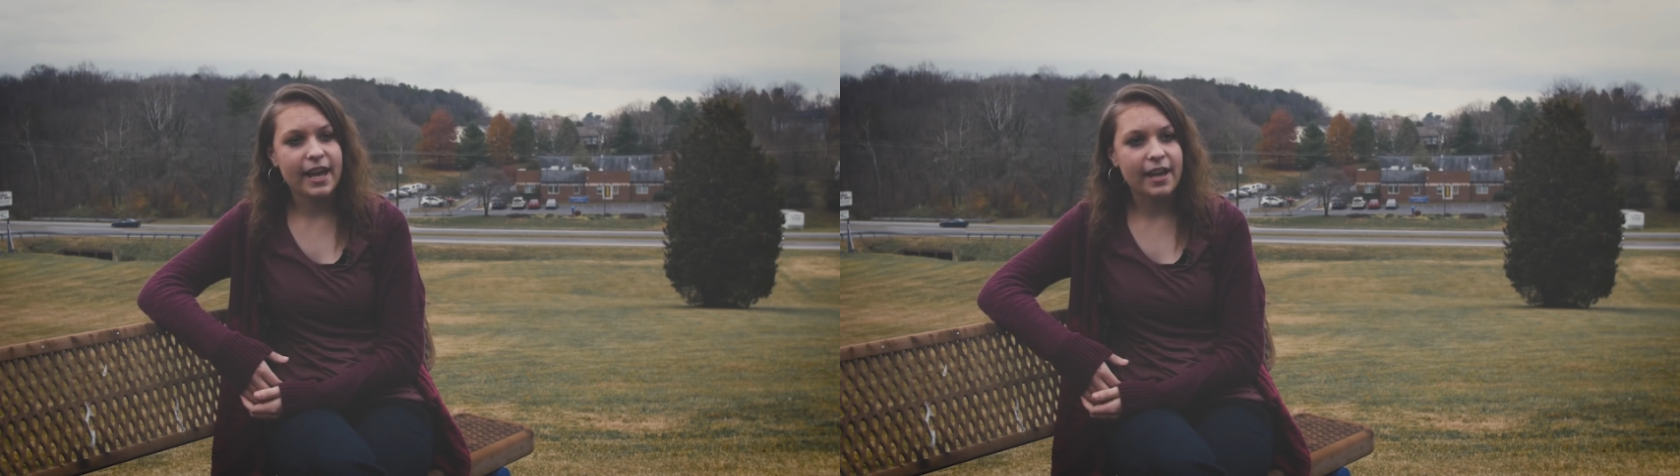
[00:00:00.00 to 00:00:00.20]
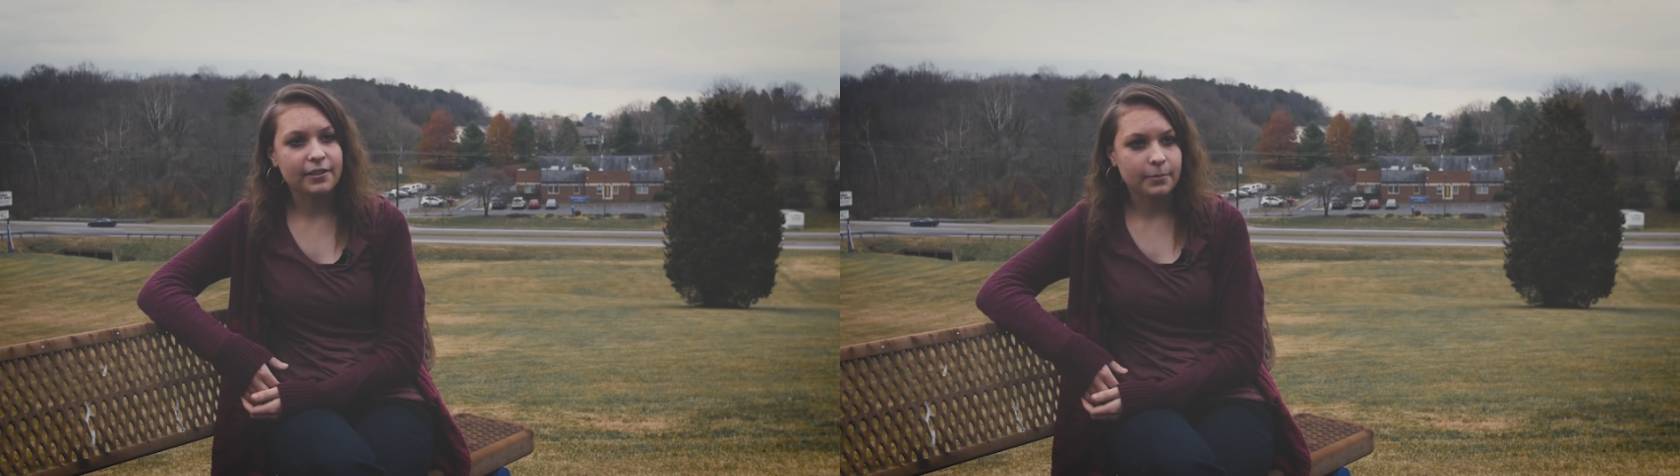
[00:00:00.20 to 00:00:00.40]

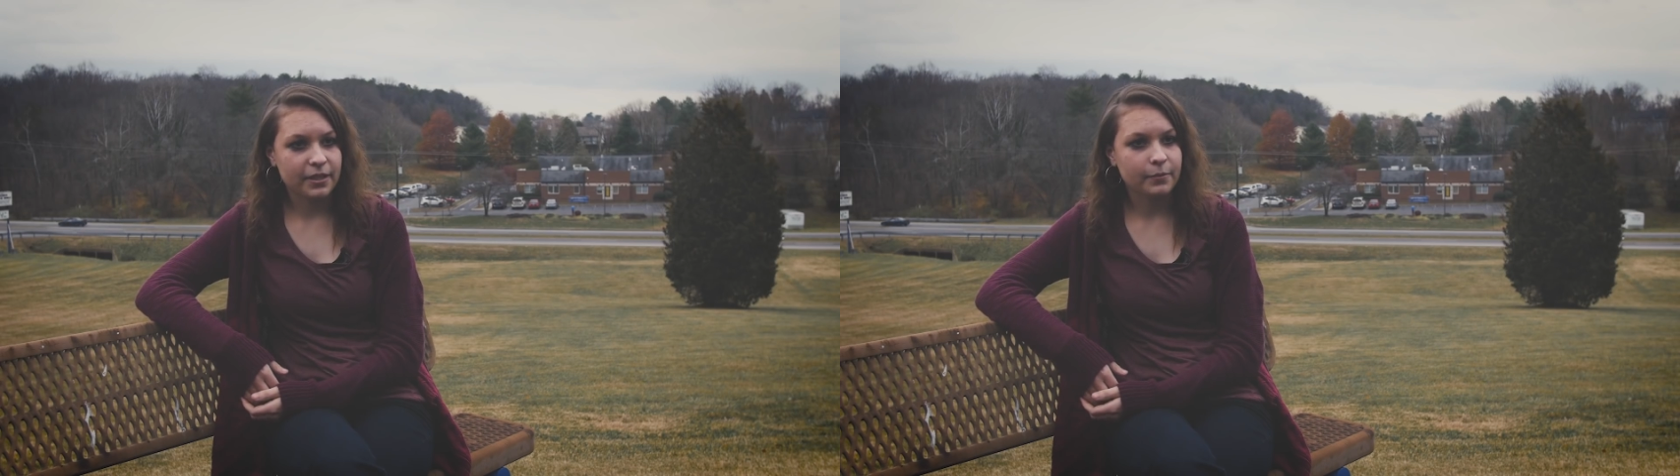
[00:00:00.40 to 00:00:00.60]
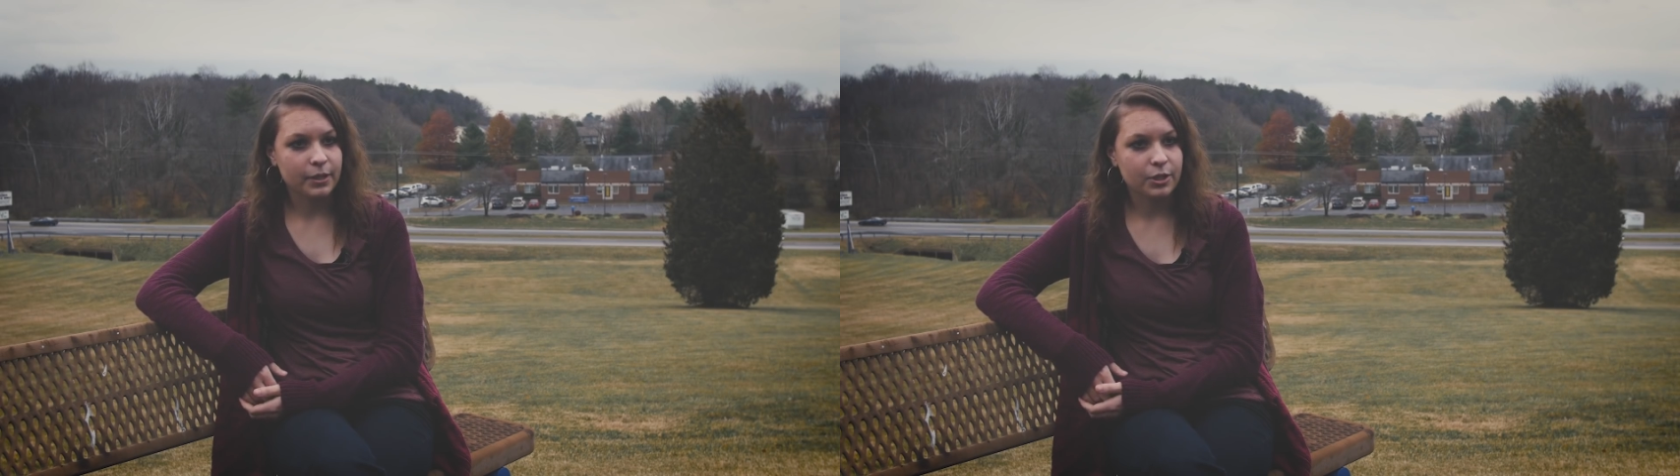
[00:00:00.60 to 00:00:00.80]
asked
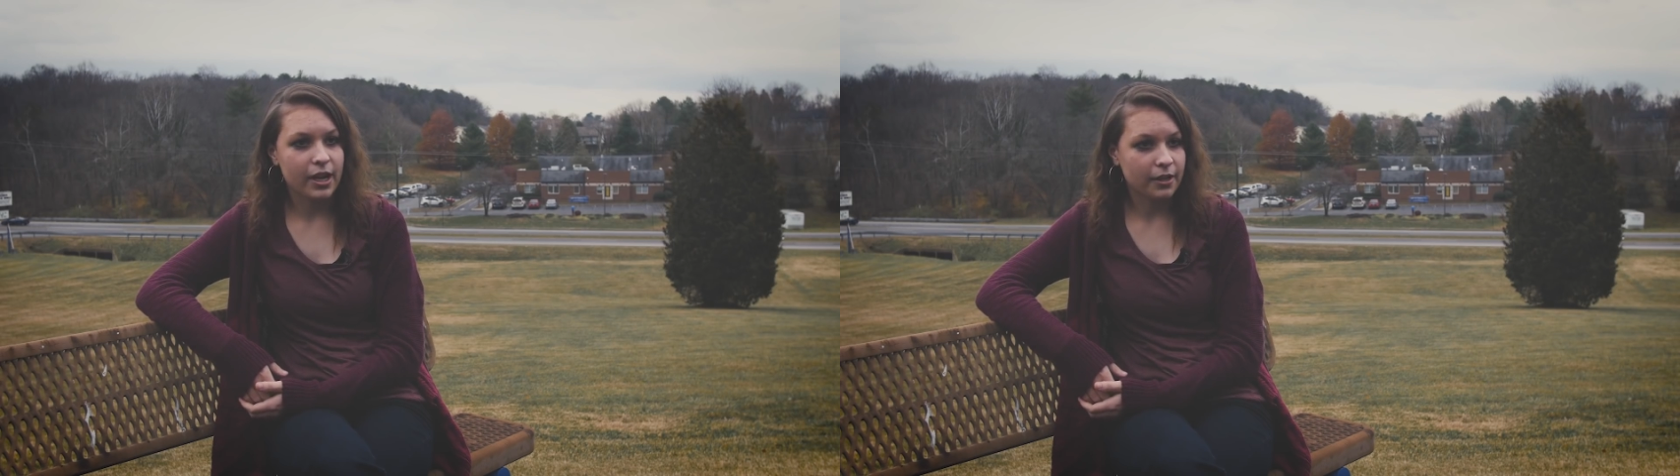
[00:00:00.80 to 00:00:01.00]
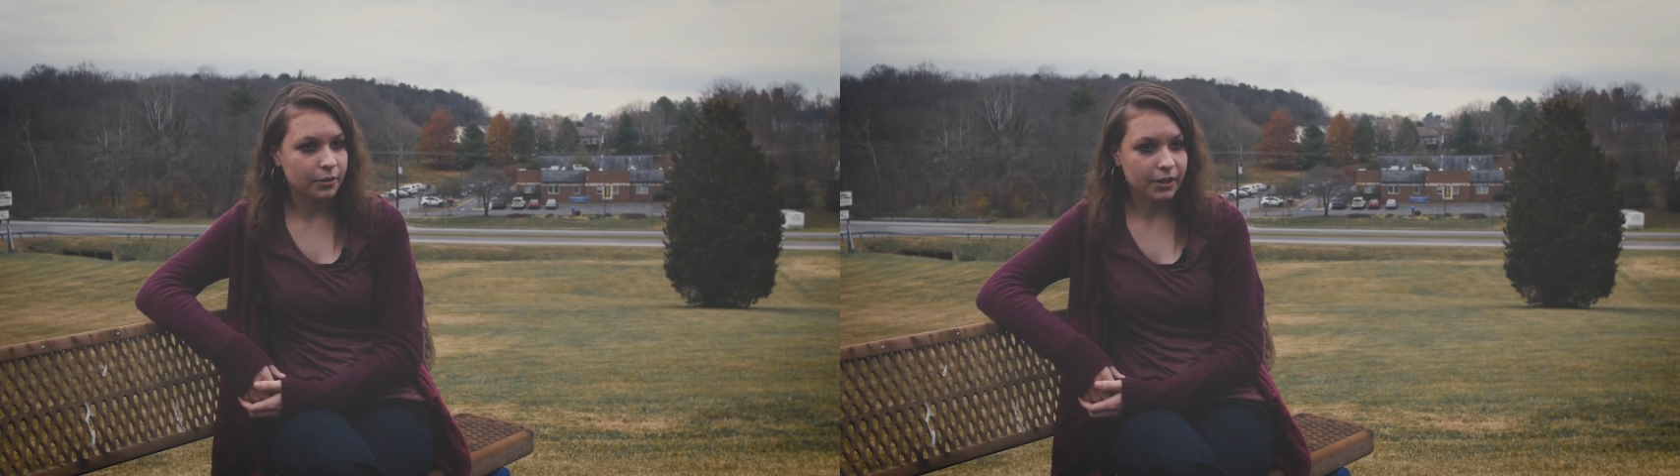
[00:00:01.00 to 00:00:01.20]
me if we should
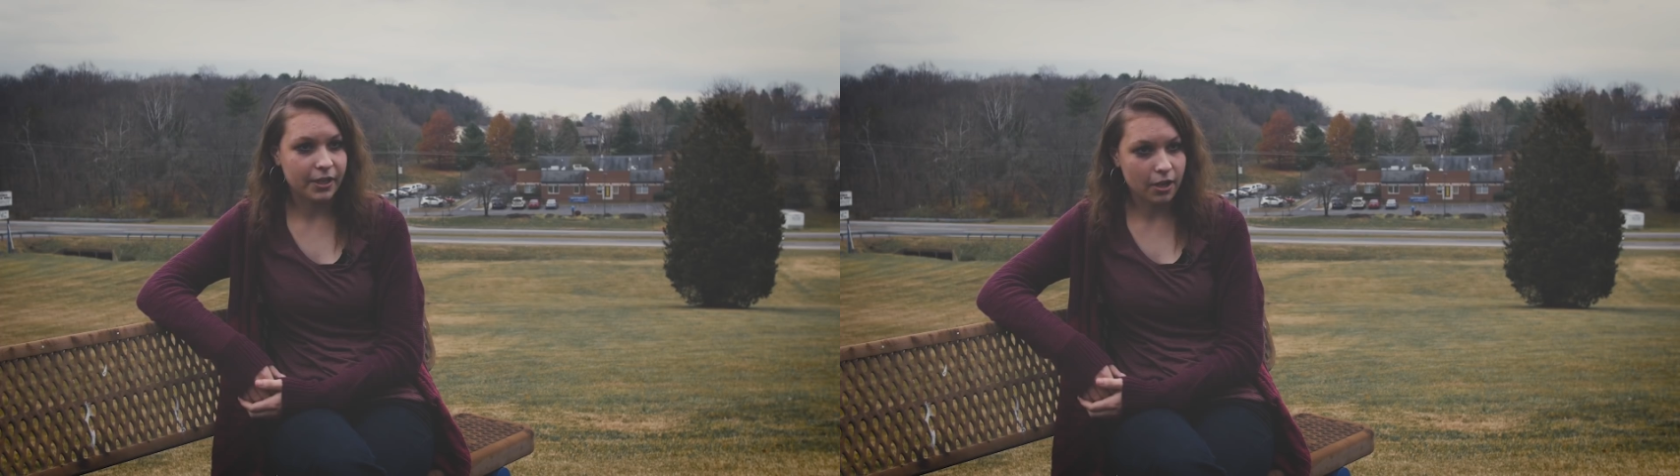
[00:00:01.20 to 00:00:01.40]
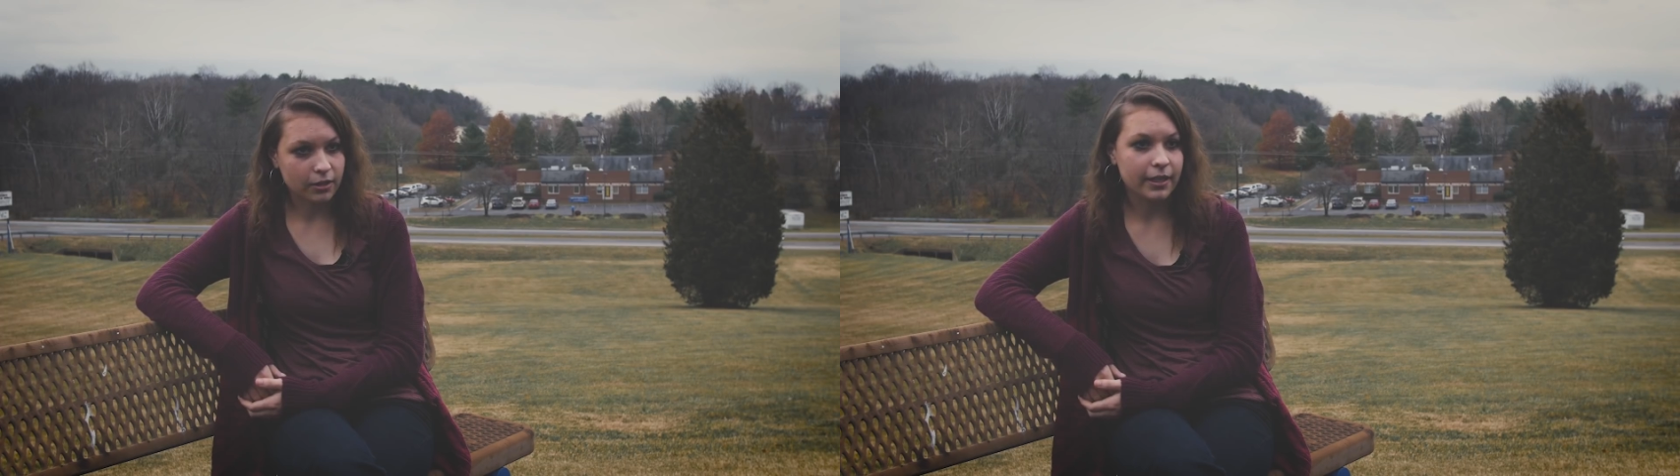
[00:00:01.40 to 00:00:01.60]
actually
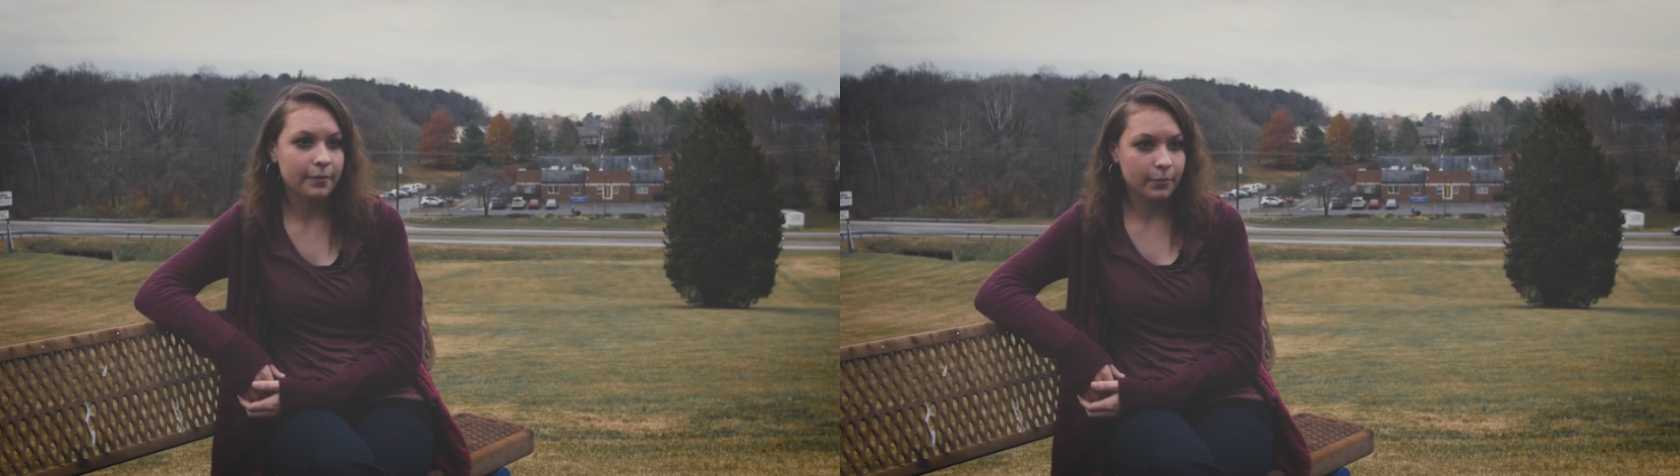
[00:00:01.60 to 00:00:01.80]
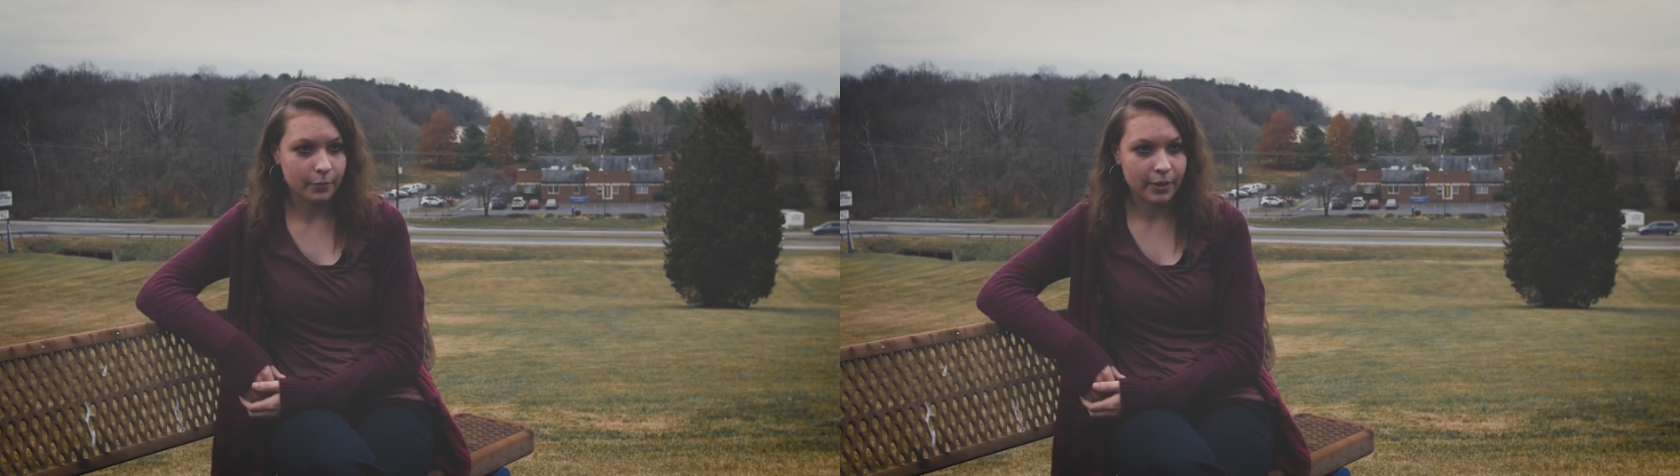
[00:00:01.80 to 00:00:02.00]
call
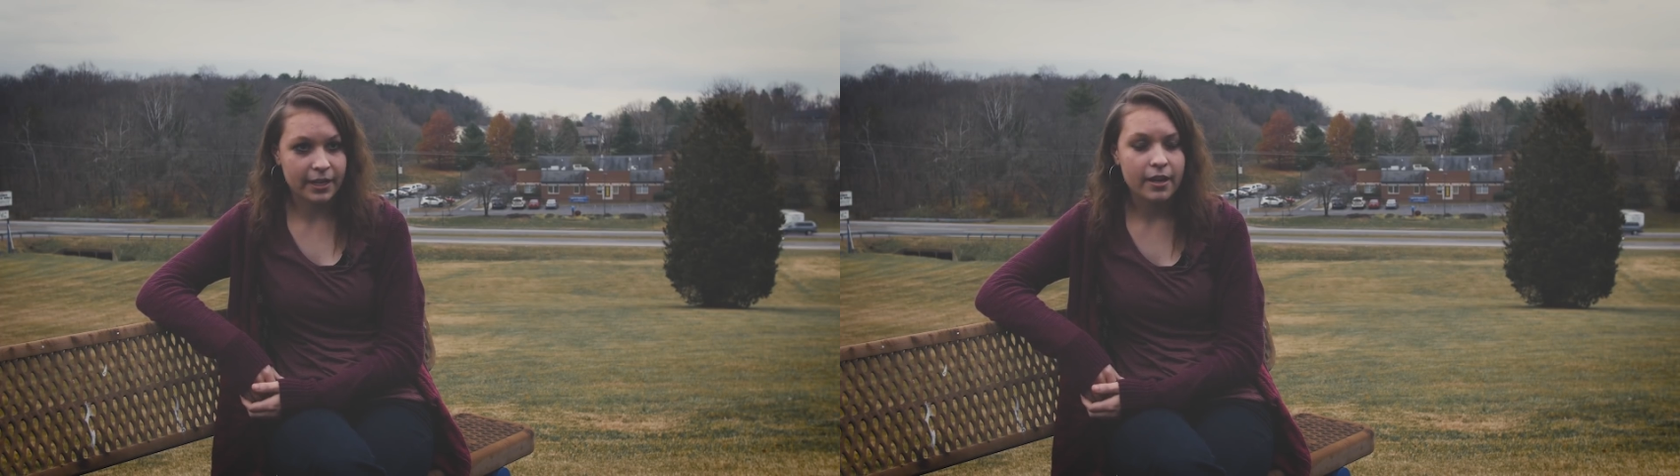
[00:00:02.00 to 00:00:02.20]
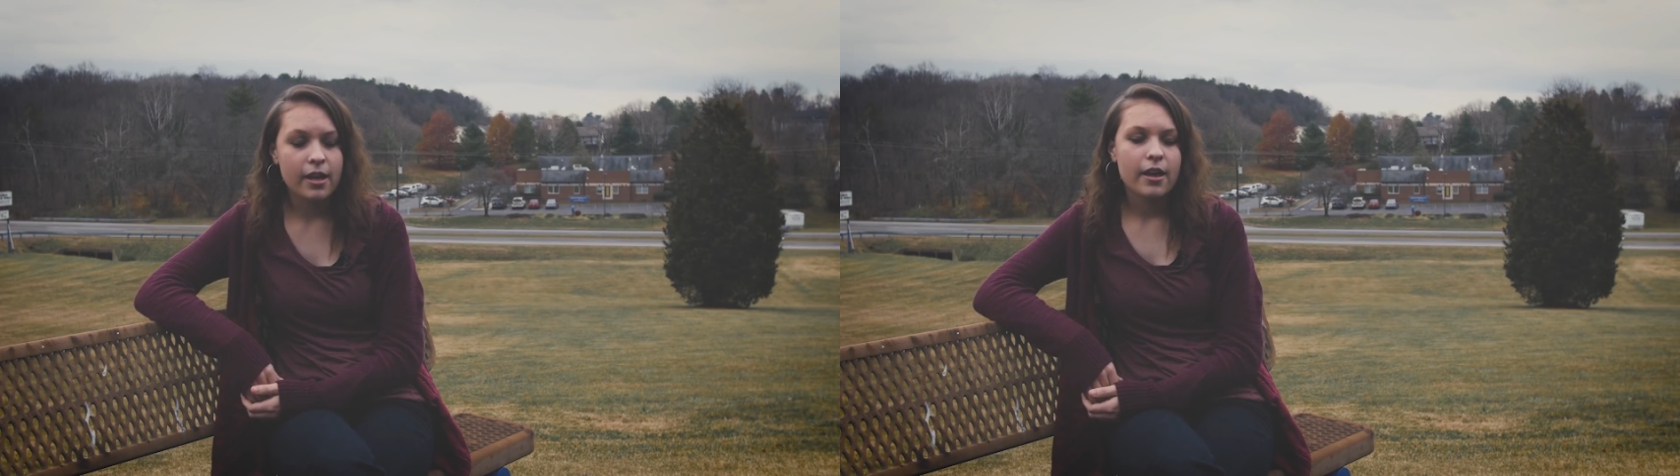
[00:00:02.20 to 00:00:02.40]
911.